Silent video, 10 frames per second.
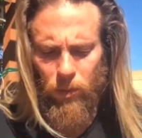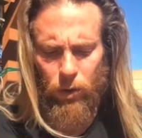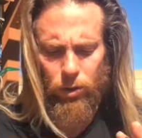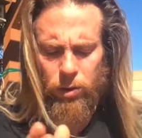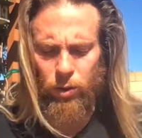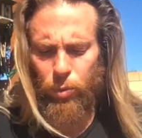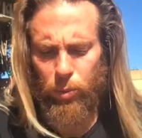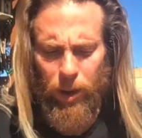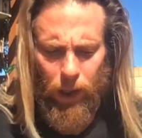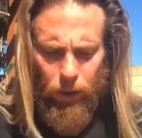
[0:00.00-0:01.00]
Just a little bit of
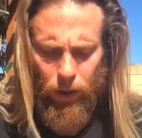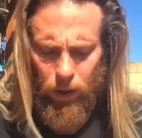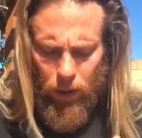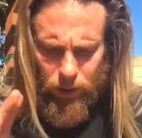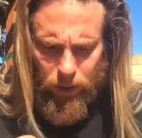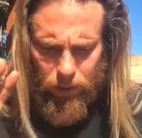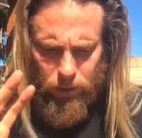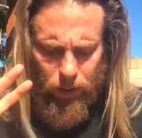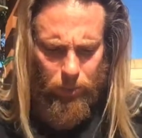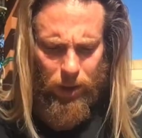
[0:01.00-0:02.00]
background and context. I
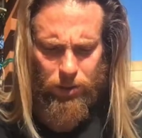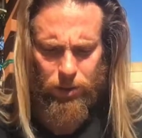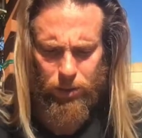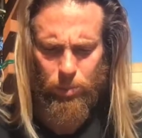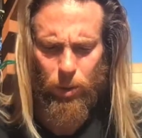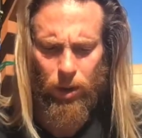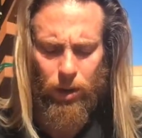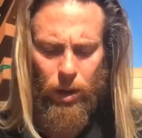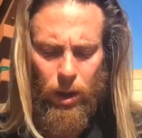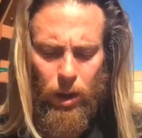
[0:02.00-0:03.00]
didn't mention this, but
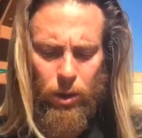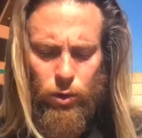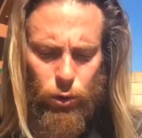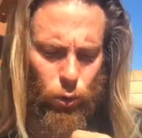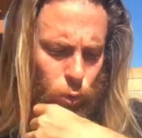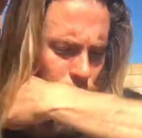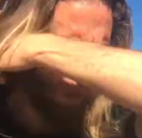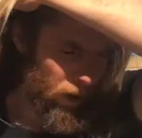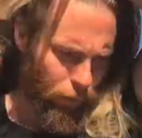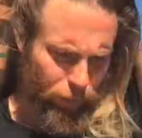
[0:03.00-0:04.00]
2
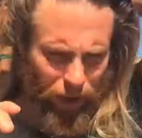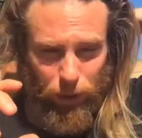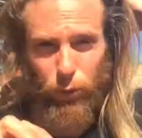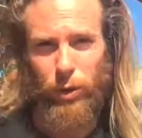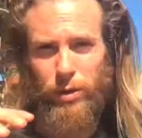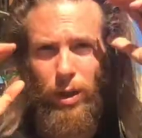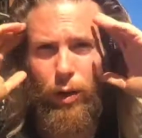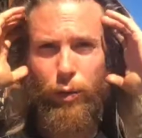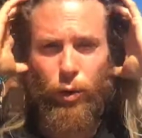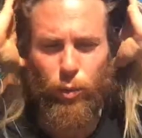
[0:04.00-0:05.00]
kind of factoids that I've
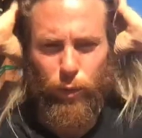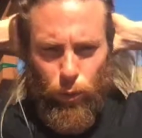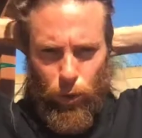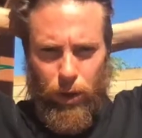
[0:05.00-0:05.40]
heard before.